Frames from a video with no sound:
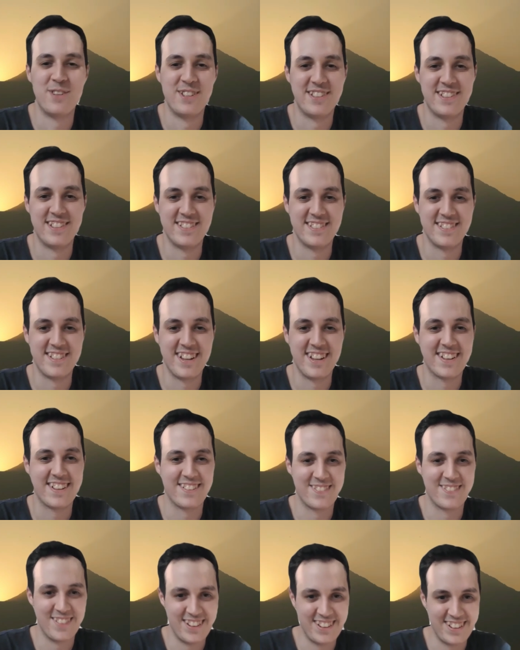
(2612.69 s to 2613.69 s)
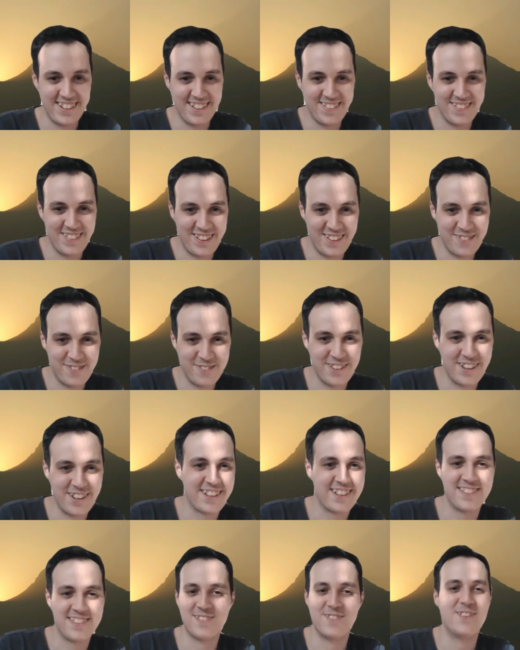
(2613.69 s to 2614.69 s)
which is like a really, I feel
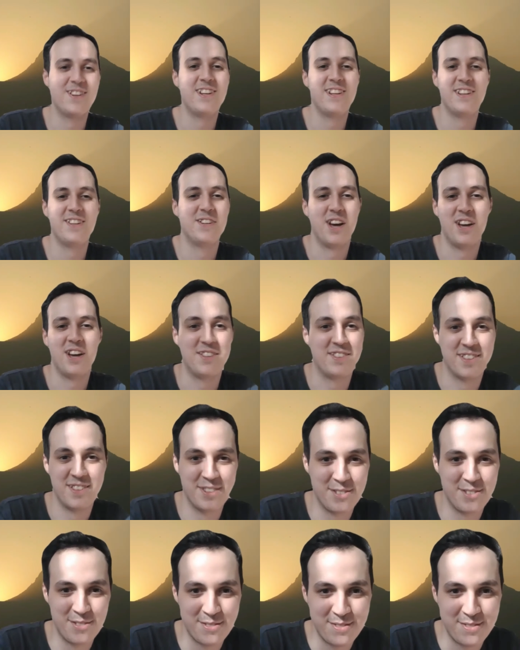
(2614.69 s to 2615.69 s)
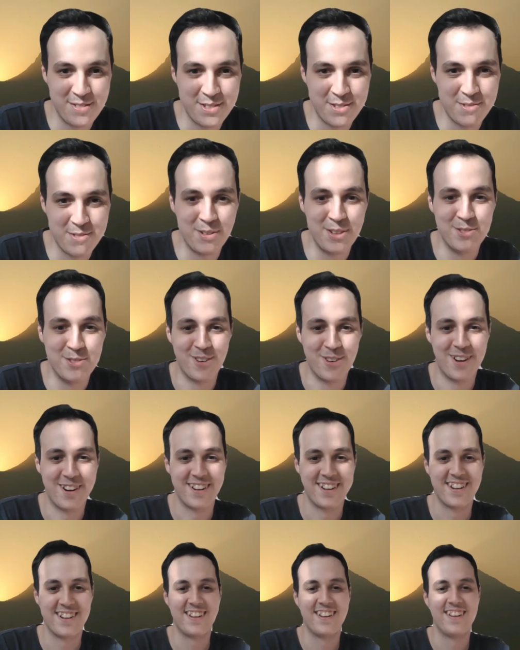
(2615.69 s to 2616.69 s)
like it's a really nice street
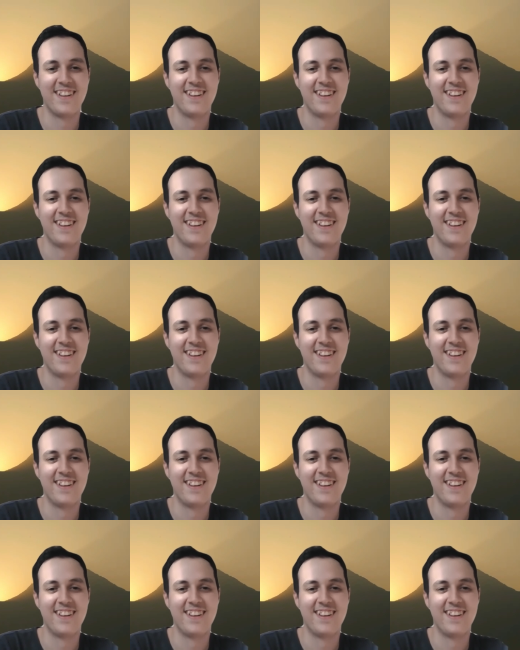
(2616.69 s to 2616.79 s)
work.